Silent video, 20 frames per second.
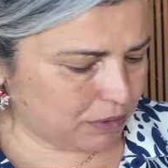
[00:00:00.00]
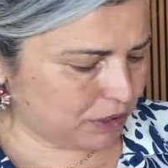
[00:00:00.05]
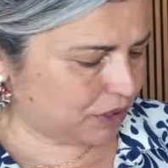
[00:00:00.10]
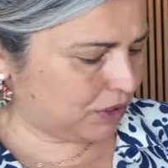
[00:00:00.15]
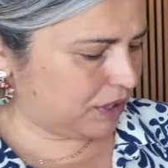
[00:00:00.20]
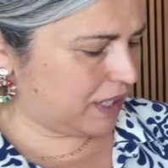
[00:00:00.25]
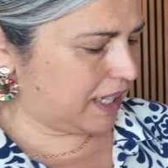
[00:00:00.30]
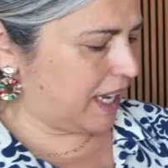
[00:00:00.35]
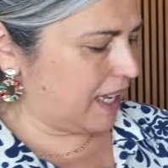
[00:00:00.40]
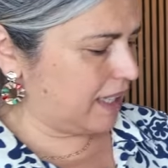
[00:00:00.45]
was
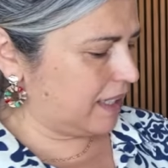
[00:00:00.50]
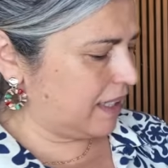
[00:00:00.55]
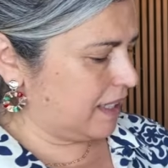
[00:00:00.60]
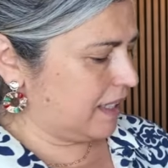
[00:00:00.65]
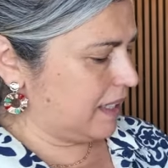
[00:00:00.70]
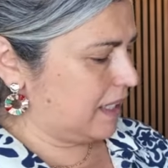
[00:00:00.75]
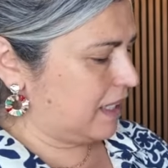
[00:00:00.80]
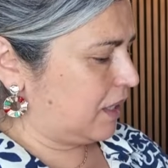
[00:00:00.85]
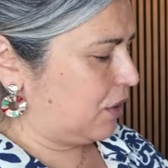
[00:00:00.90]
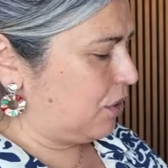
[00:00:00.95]
to cut
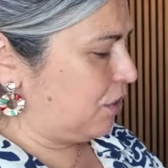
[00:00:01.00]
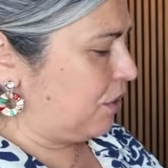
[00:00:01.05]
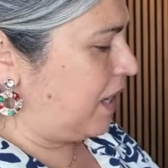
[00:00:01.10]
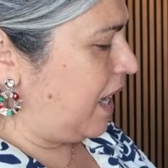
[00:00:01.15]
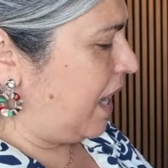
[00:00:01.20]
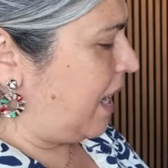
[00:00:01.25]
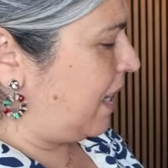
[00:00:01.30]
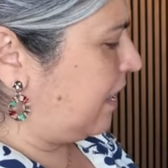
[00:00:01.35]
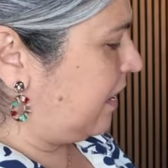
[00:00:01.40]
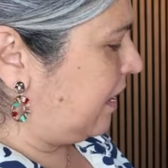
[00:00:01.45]
these two
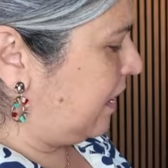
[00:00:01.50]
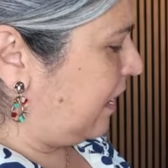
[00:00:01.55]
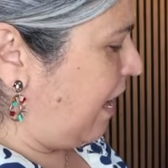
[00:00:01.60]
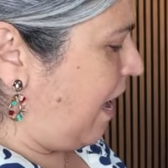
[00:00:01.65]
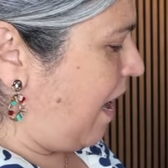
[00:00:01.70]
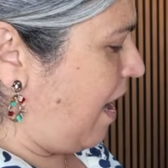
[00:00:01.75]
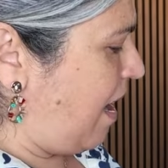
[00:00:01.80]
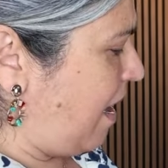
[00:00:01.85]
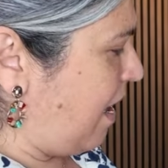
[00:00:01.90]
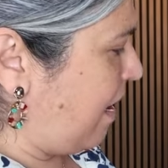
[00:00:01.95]
guys in
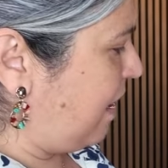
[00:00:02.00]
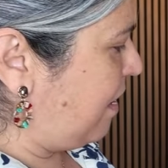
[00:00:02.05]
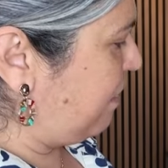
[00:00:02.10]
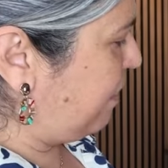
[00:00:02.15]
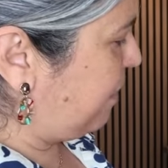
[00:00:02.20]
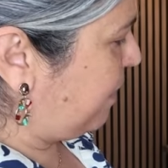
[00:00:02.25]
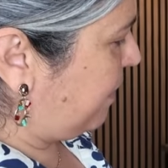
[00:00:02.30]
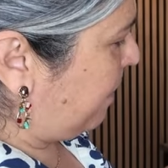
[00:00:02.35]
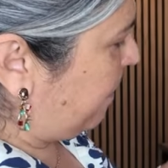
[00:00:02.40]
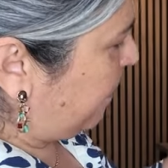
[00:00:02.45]

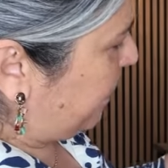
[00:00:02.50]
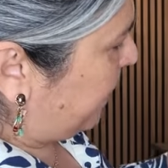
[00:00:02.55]
half,